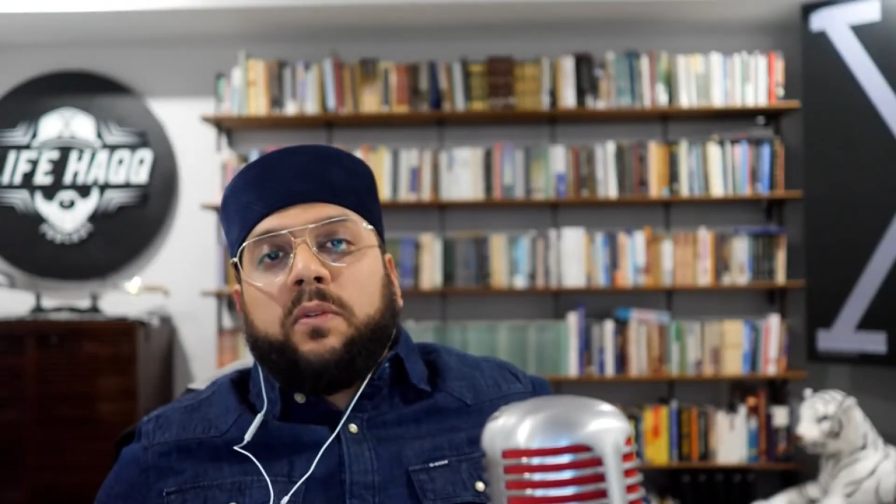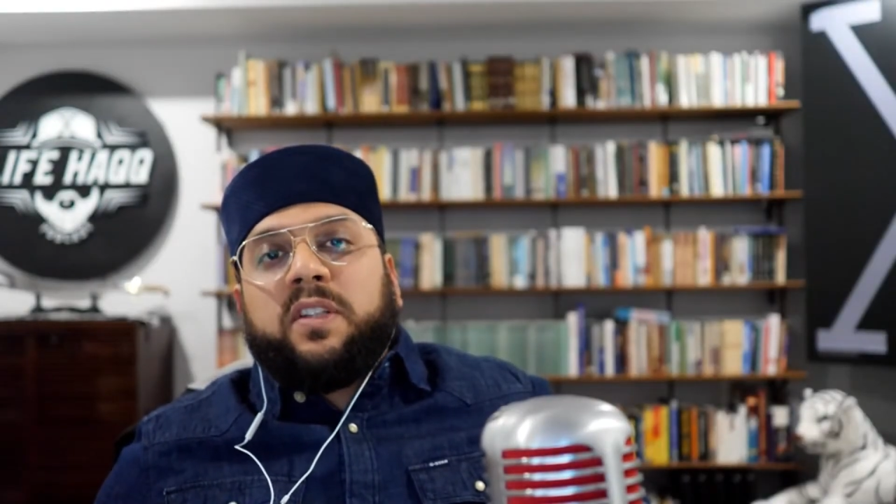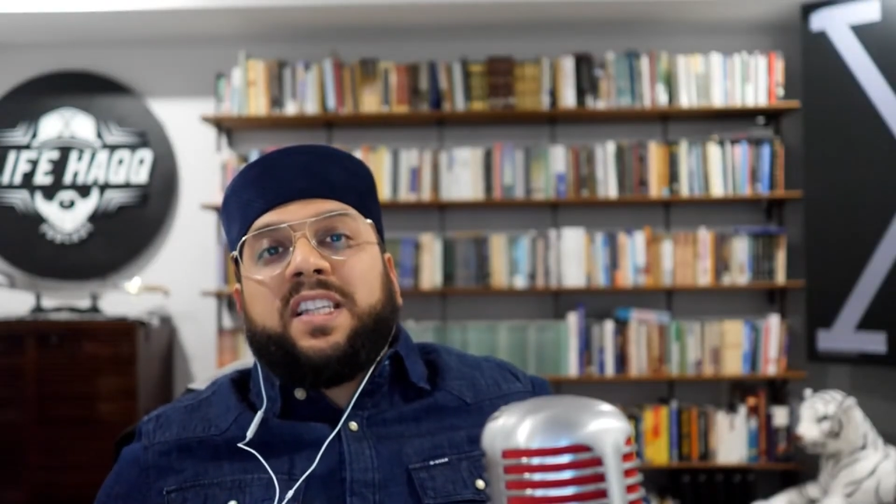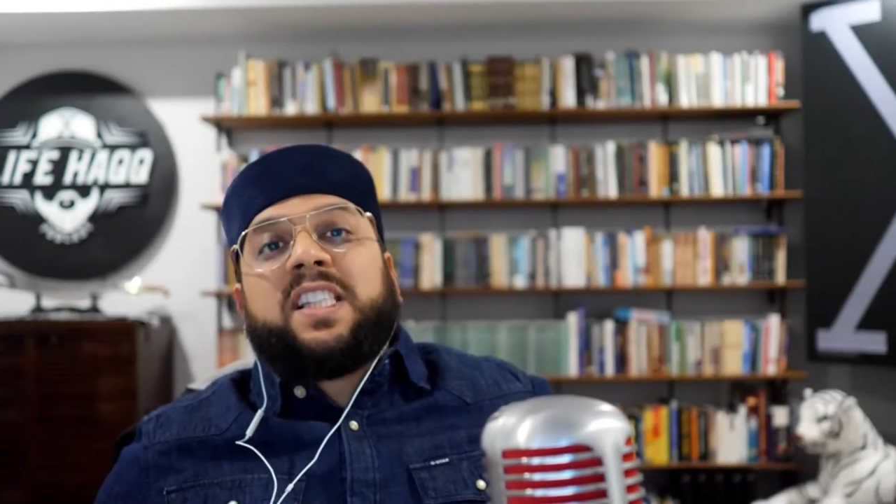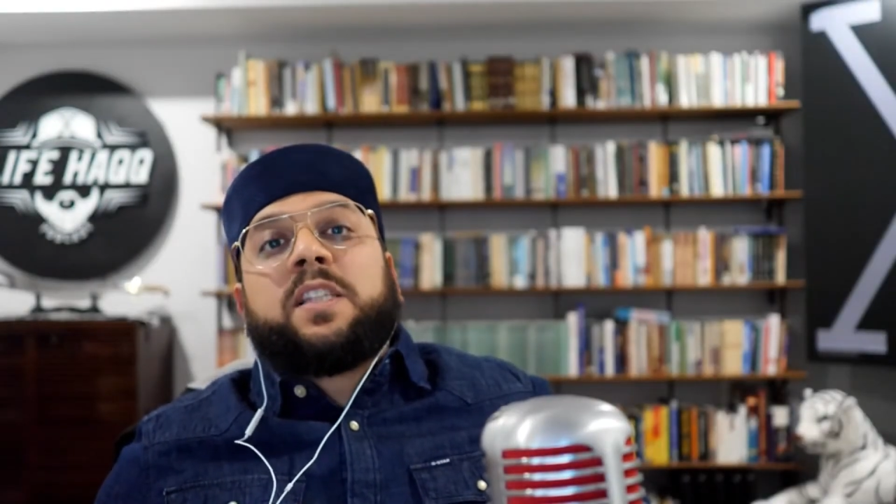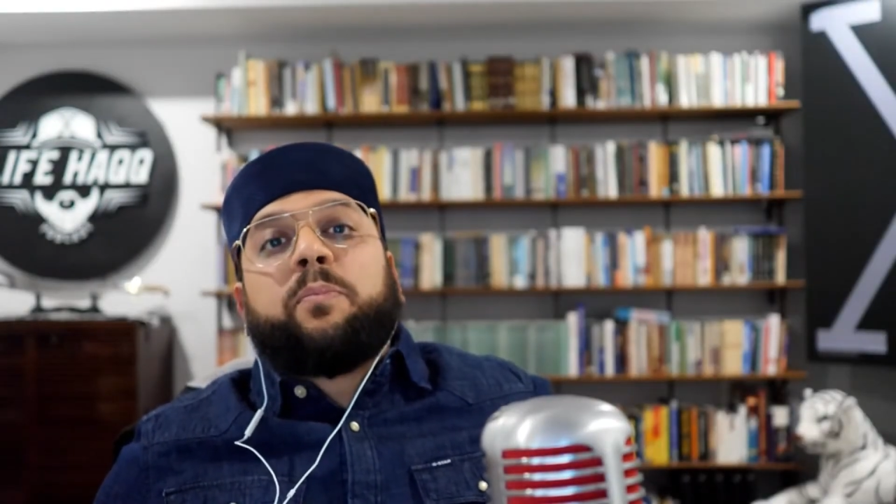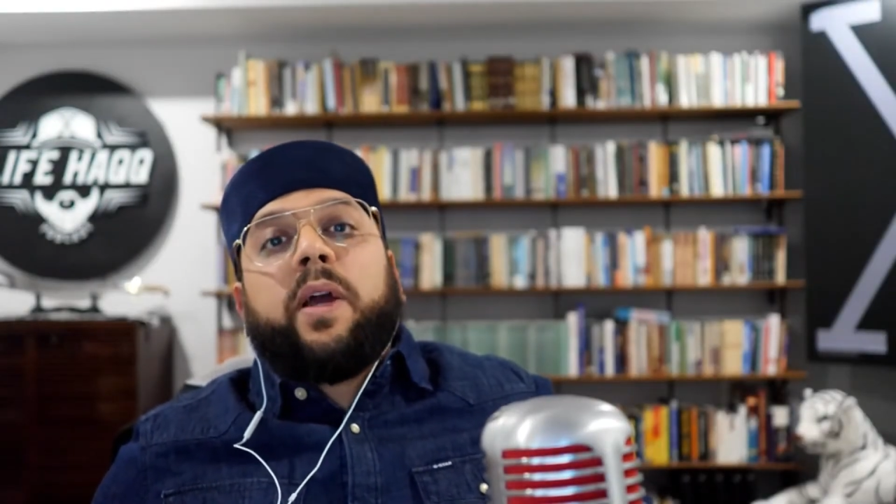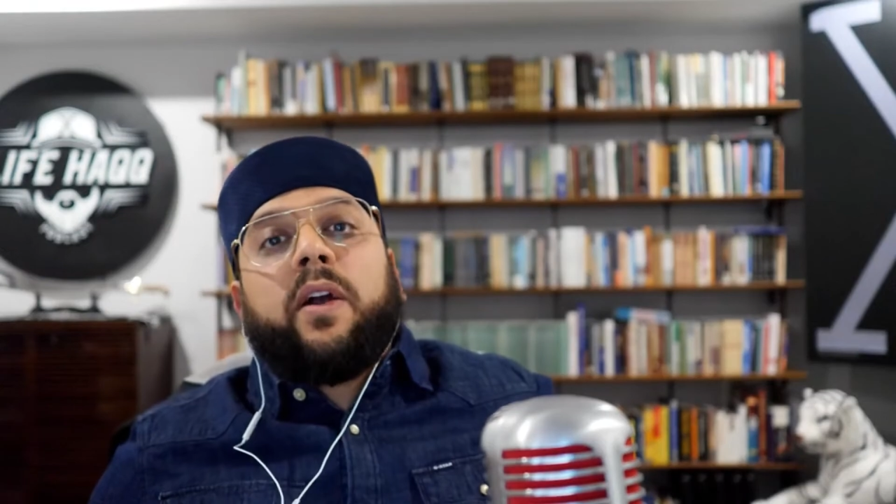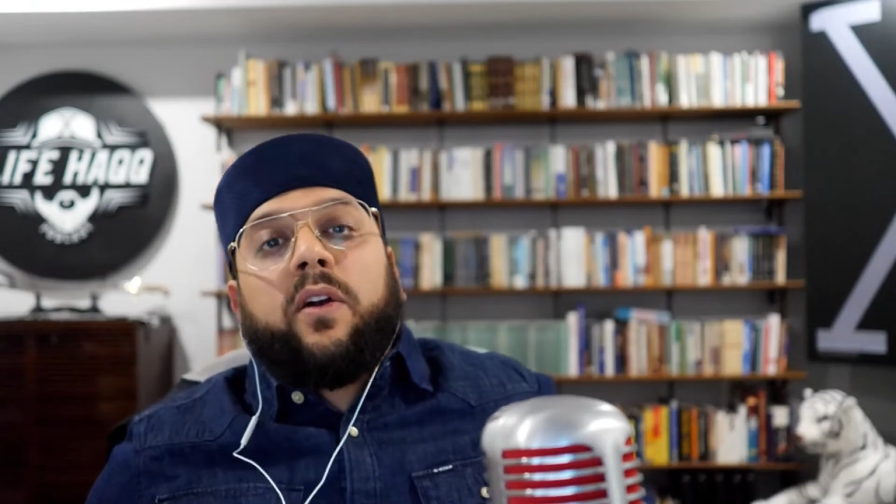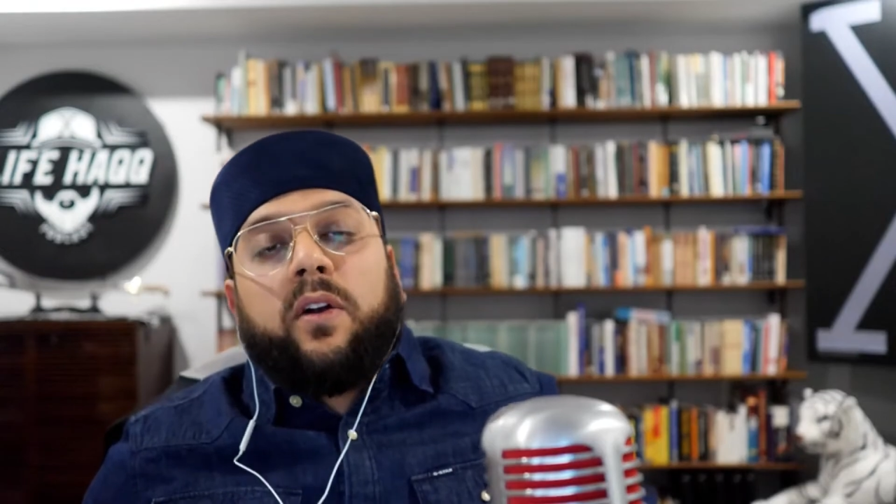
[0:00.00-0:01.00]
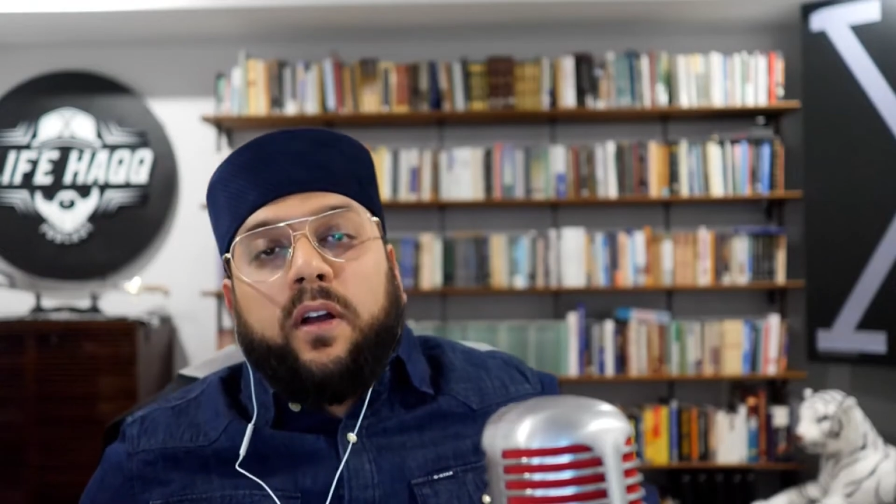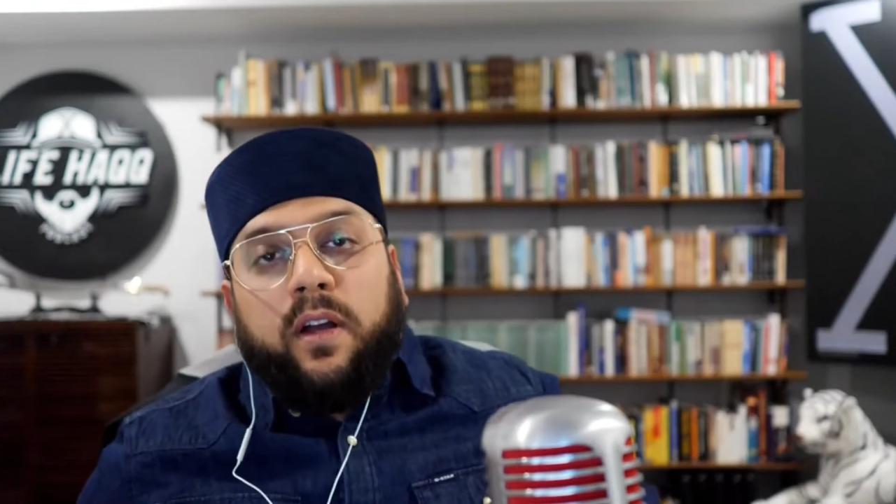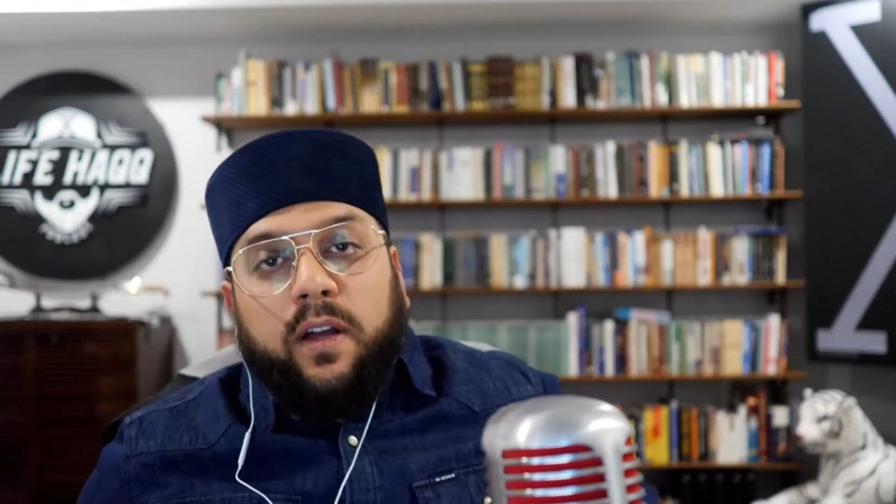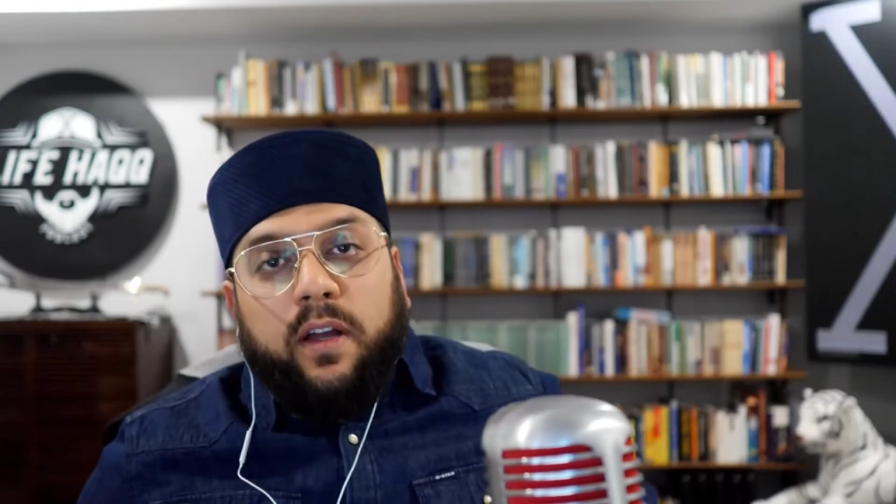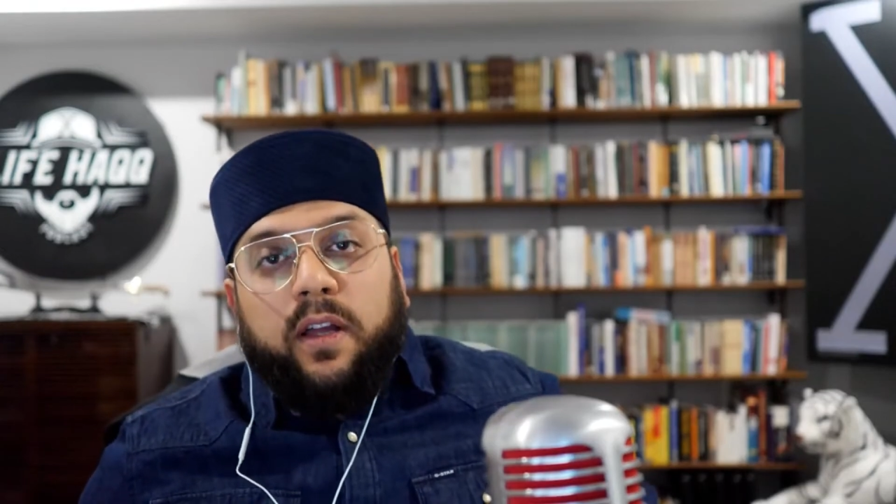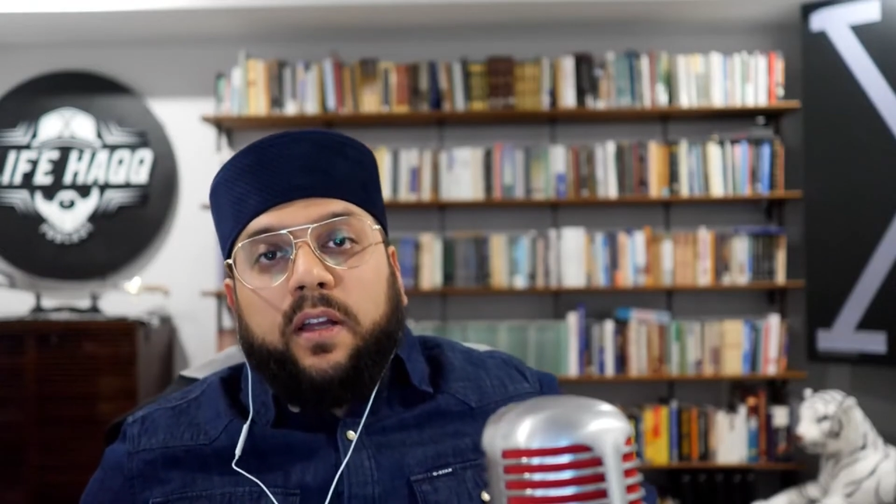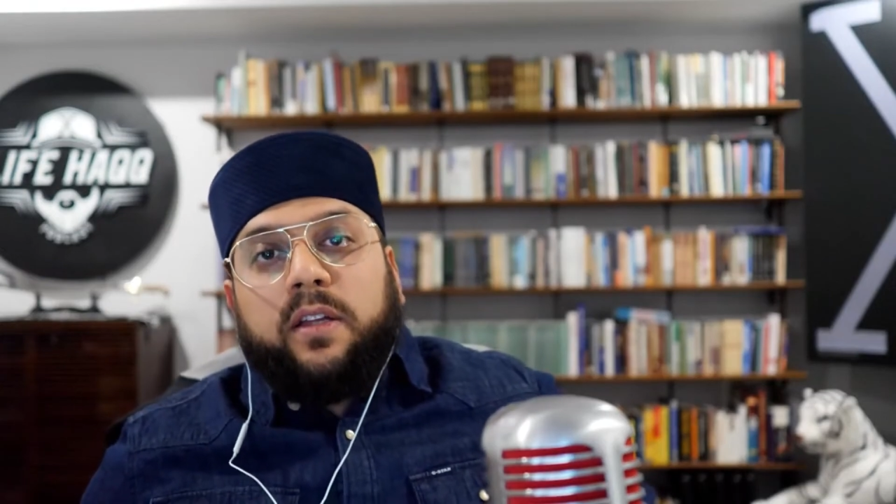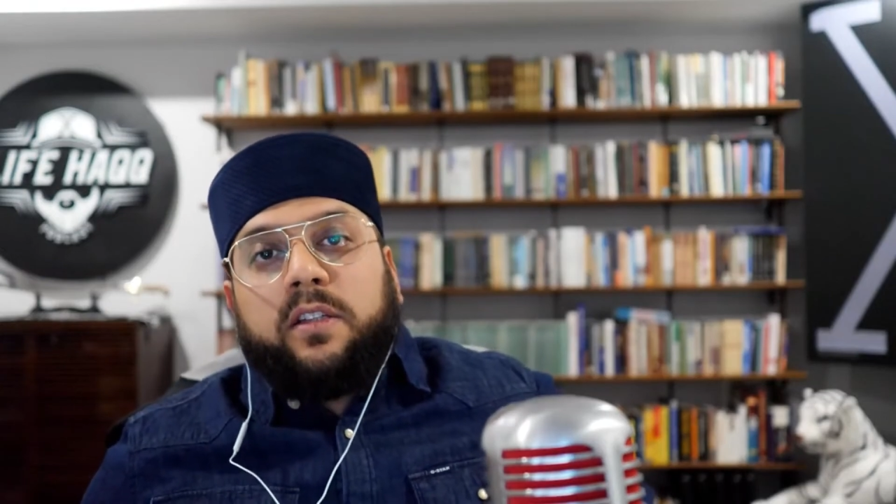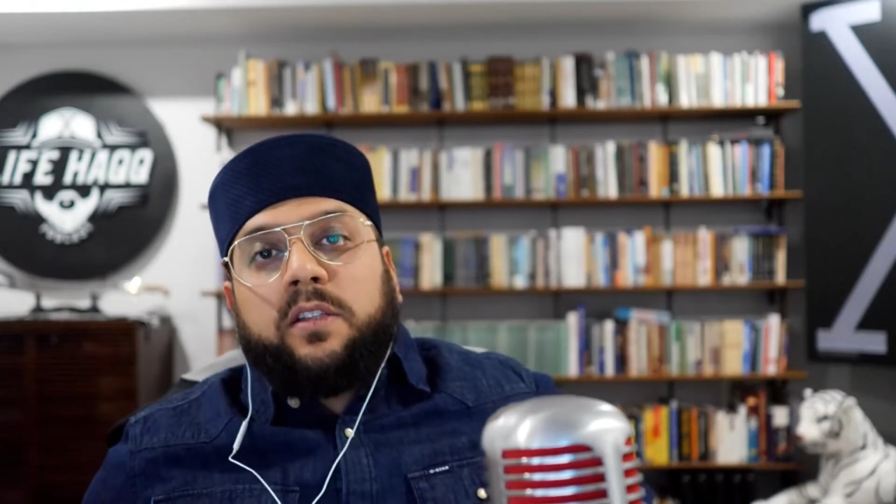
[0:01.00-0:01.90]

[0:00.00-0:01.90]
despair is